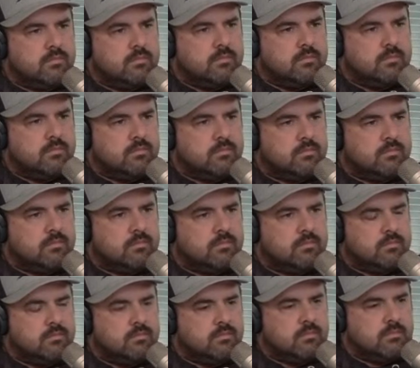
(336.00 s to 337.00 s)

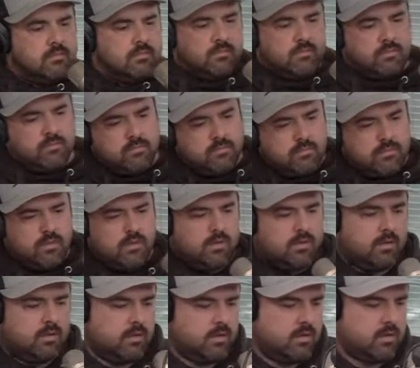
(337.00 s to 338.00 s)

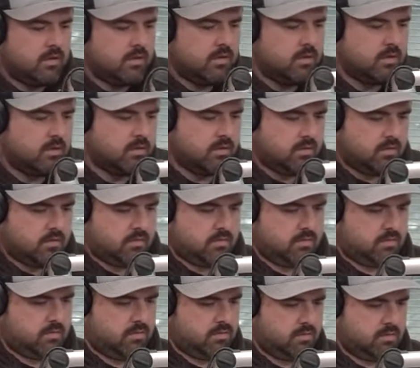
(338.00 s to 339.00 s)

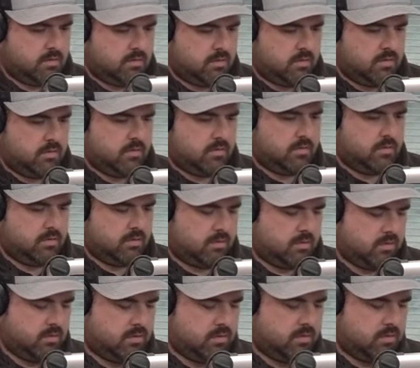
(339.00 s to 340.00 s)

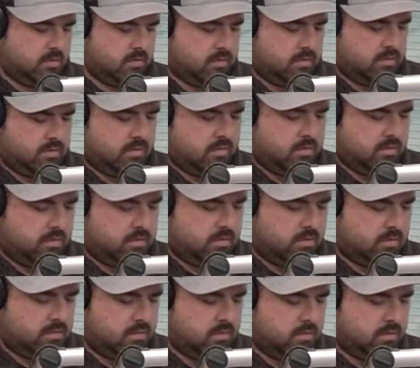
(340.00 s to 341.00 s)

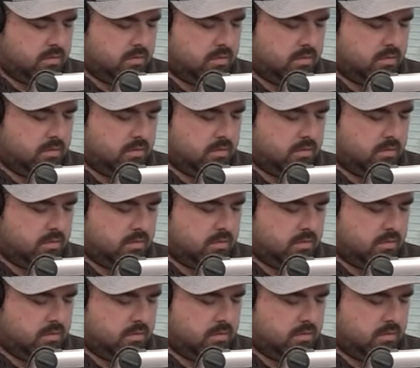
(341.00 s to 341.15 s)
[no speech]